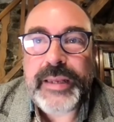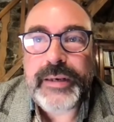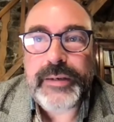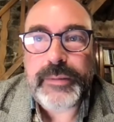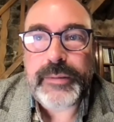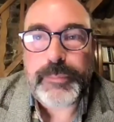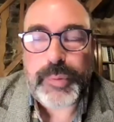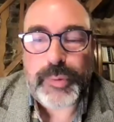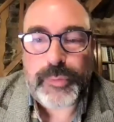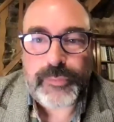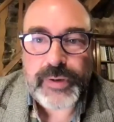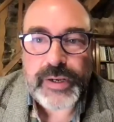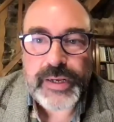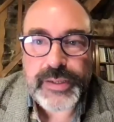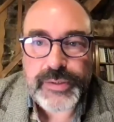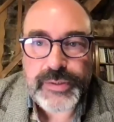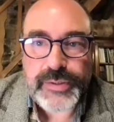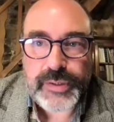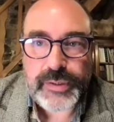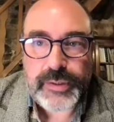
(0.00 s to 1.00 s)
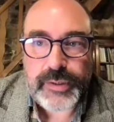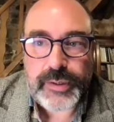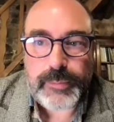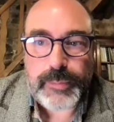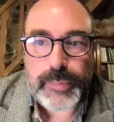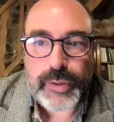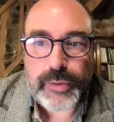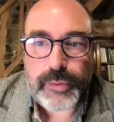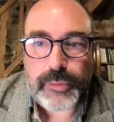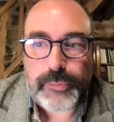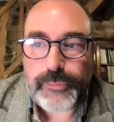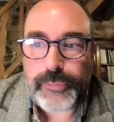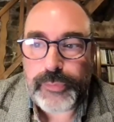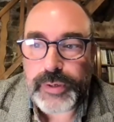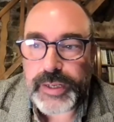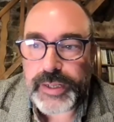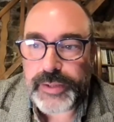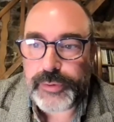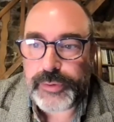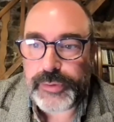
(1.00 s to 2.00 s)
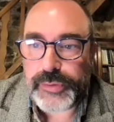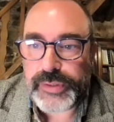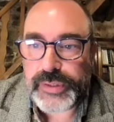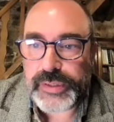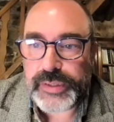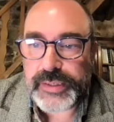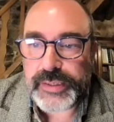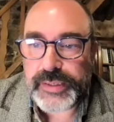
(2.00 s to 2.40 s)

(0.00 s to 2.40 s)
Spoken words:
it provides a model for others.